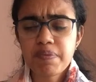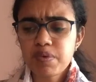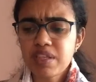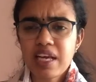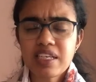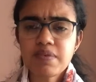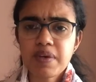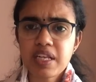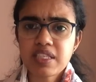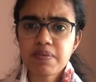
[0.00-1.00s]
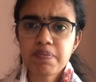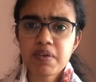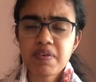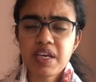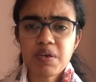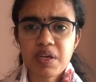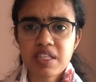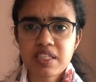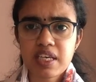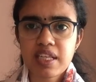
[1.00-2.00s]
put that in very simple way, you
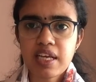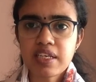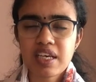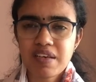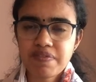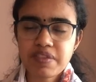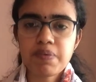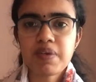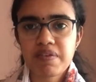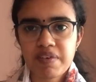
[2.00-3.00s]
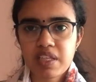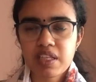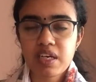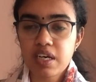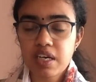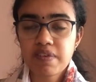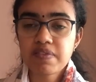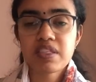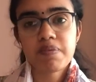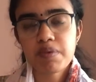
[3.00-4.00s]
can say that if some
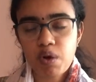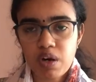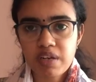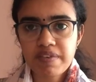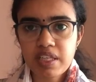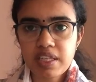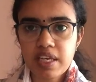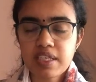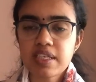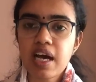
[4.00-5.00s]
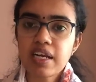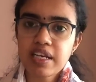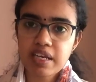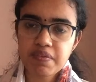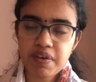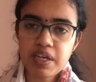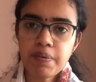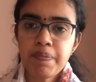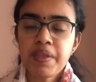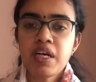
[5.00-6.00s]
non-living things are
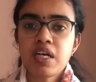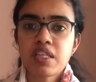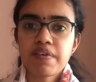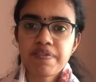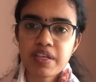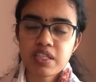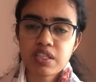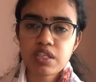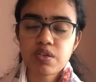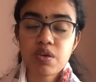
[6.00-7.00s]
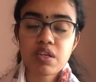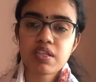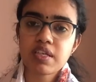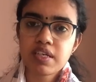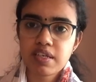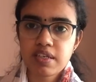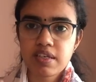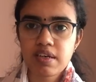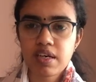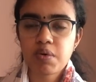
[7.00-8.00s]
given the features or
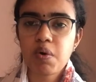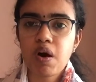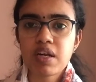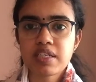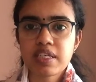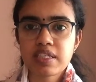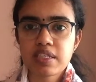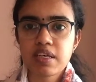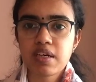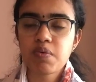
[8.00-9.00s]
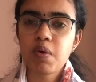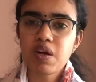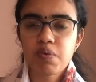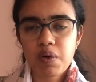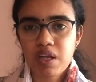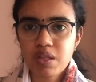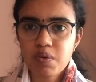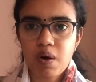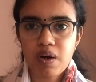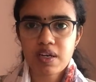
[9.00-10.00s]
the qualities, what are the
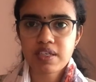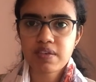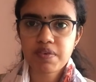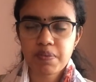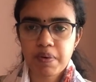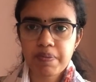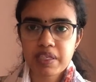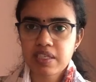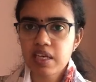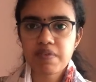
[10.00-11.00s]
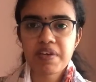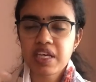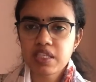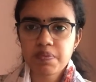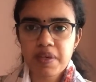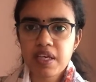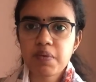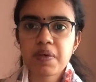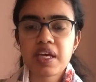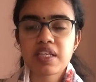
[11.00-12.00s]
qualities of human beings? Like, we can speak,
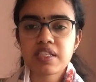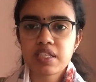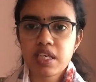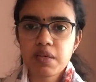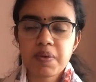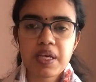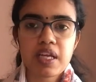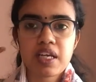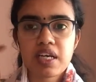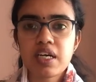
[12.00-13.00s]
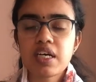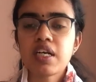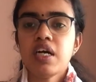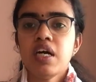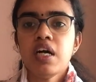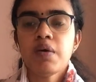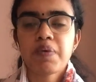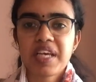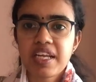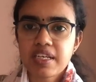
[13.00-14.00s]
we can see, we can hear, we
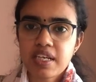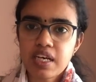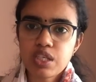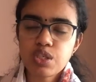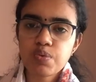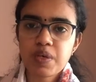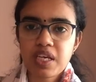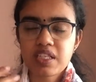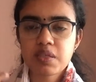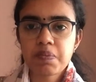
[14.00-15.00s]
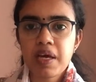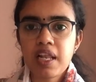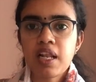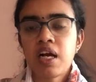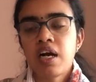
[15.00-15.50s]
can touch, we can smell,